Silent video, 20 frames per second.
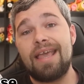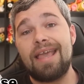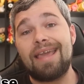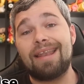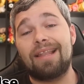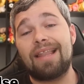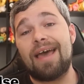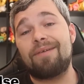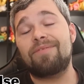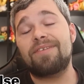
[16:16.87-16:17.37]

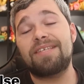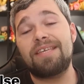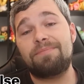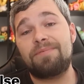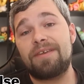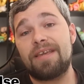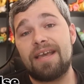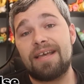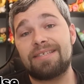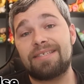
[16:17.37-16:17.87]
it'll have a
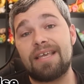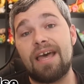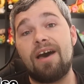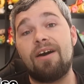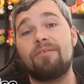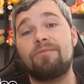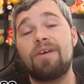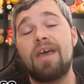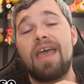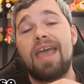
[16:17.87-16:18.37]
DPS
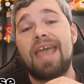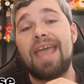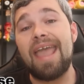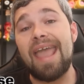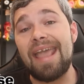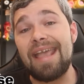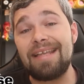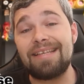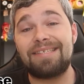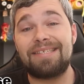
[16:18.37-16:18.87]
of
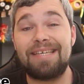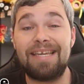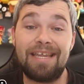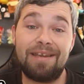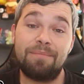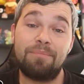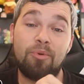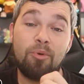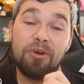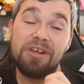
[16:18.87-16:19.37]

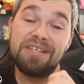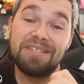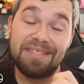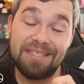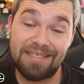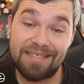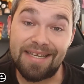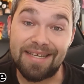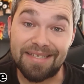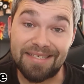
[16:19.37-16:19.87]

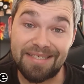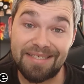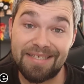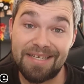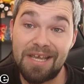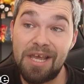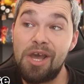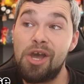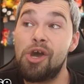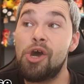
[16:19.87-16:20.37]
18.6